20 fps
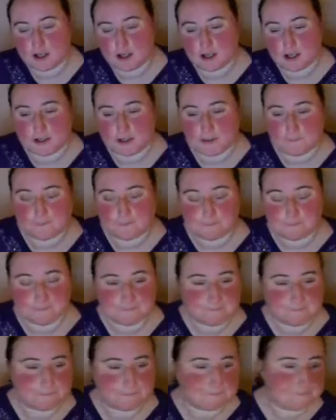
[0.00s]
Um,
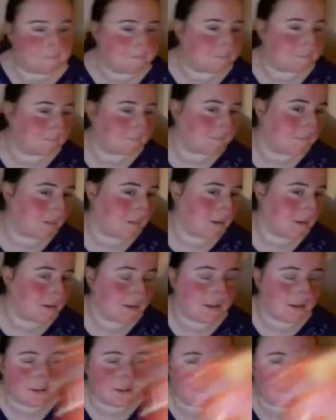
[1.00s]

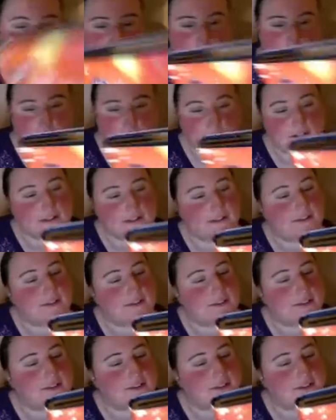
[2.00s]
this
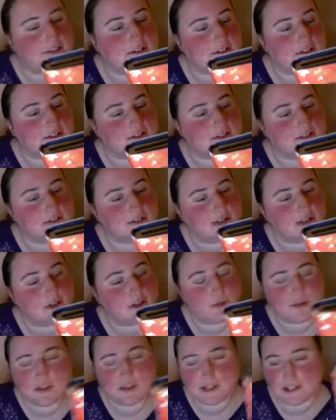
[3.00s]
is,
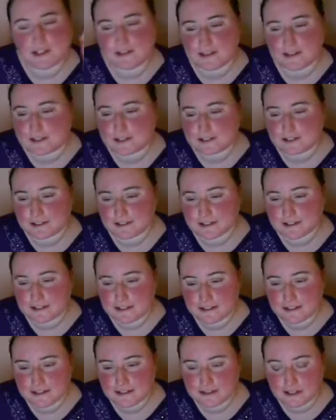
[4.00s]
I wouldn't exactly
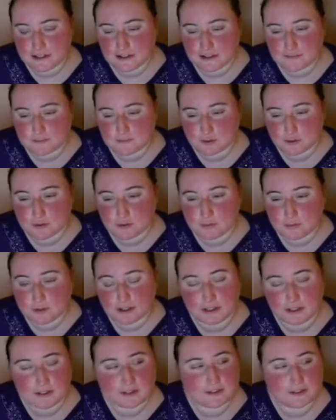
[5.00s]
say the second book,
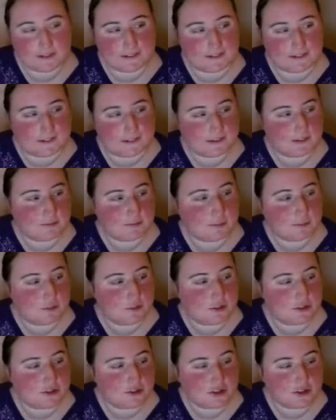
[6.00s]
but it is the next
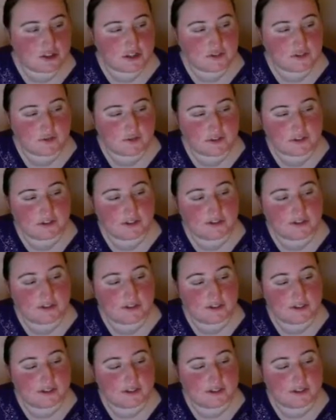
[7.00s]
book that she has written.